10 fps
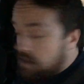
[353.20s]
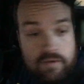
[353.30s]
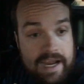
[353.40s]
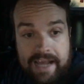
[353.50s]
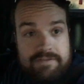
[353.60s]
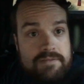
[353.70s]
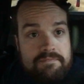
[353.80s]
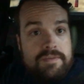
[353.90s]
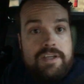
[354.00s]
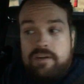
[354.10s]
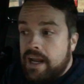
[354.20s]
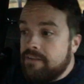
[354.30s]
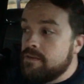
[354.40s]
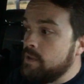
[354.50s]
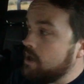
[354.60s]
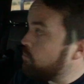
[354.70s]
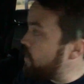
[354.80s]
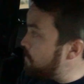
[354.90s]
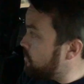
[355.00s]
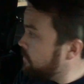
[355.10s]
don't have to, you don't have to be a
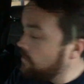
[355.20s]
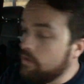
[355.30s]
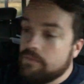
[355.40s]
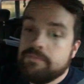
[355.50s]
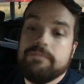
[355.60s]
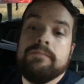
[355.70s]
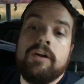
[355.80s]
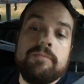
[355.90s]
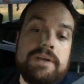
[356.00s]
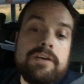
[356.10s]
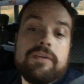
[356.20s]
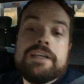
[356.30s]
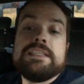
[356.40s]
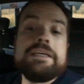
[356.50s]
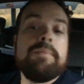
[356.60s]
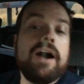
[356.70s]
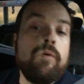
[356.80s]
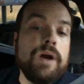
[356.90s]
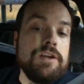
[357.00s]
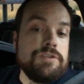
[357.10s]
prepper or, or be crazy about
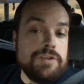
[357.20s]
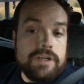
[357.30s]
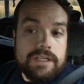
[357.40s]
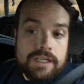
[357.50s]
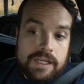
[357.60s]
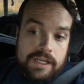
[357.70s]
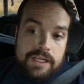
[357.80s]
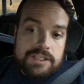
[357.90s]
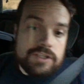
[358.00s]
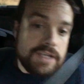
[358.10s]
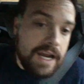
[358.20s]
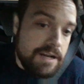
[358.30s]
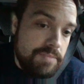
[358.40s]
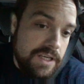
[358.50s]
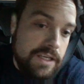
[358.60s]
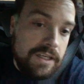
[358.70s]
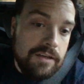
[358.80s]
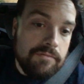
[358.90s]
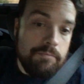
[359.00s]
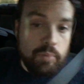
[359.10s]
what you're doing. Just kind of
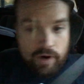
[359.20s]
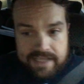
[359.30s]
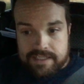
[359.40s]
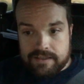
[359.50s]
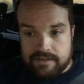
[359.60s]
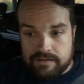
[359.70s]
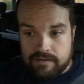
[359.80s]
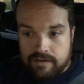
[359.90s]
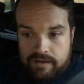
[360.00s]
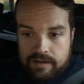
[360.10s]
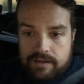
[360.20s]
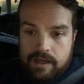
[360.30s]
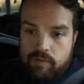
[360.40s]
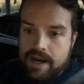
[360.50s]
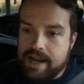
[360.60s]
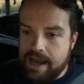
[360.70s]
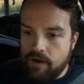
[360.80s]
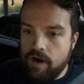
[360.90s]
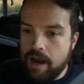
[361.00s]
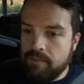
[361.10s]
be present. Like right
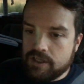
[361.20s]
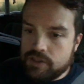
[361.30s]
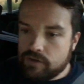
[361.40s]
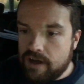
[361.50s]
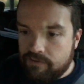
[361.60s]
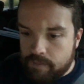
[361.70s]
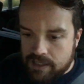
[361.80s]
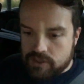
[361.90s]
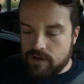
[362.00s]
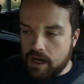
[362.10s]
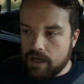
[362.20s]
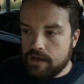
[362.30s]
now, I'm gonna turn off my truck.